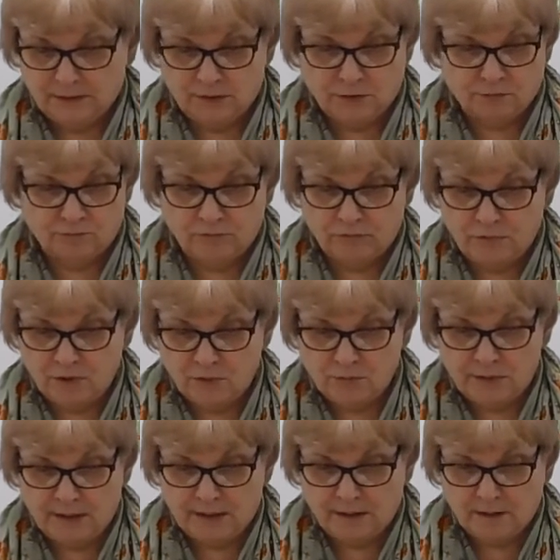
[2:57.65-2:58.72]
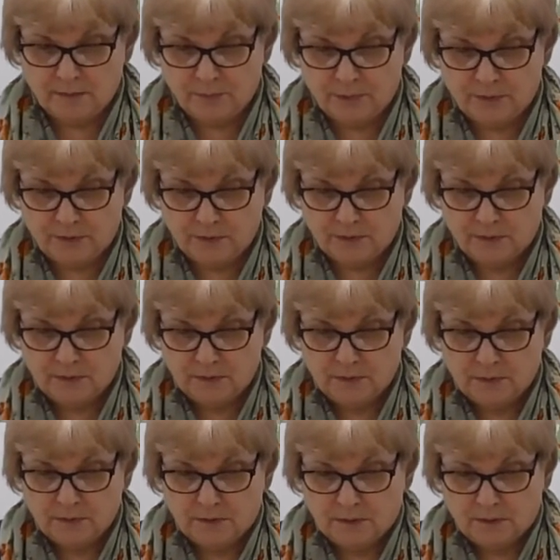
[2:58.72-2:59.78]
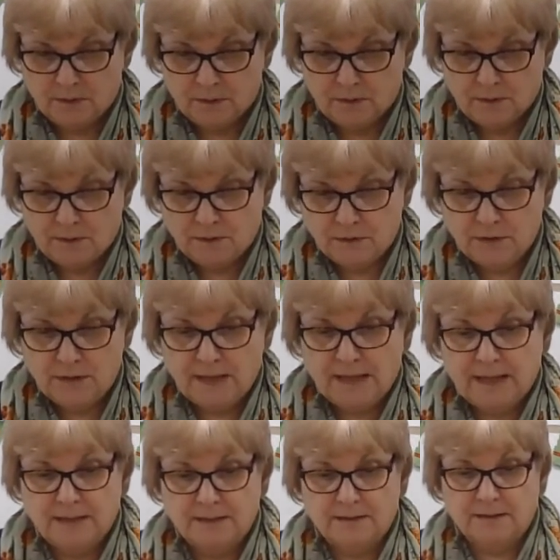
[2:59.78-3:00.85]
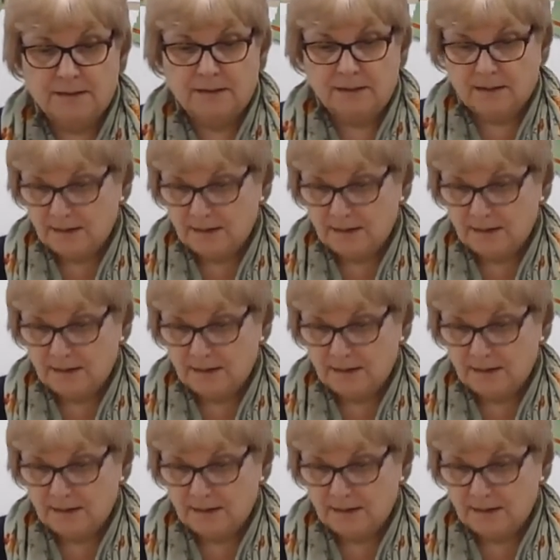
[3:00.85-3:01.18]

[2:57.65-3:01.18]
it up to the end,